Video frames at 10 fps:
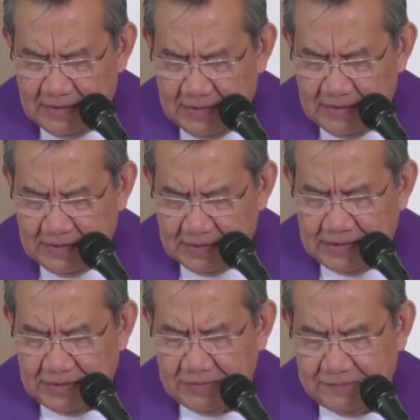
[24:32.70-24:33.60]
Thank
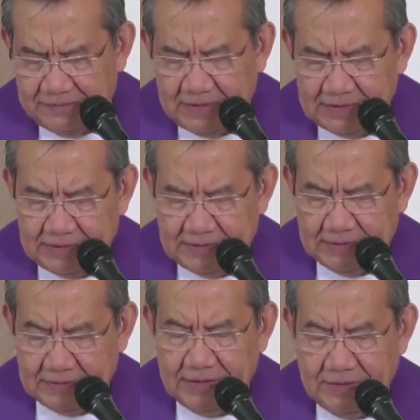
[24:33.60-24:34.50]
you, Father.
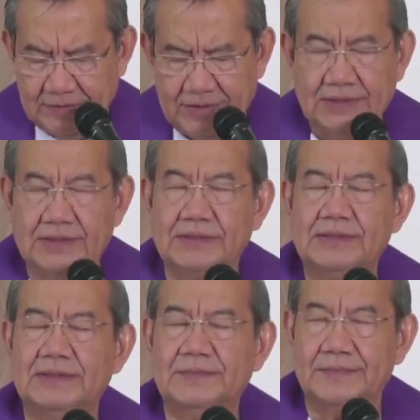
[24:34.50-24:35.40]
Thank you, Jesus.
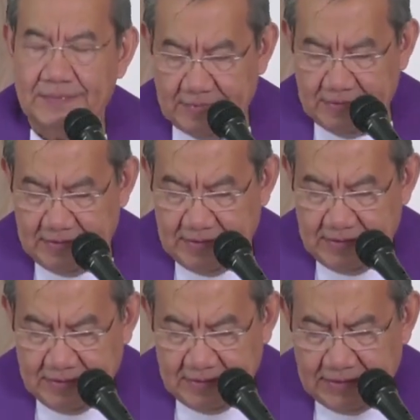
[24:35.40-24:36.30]

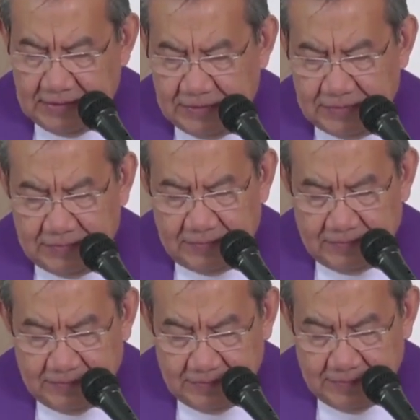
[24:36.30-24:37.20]
Thank you,
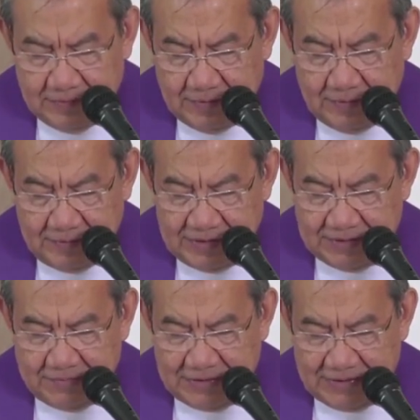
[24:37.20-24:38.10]
Holy Spirit,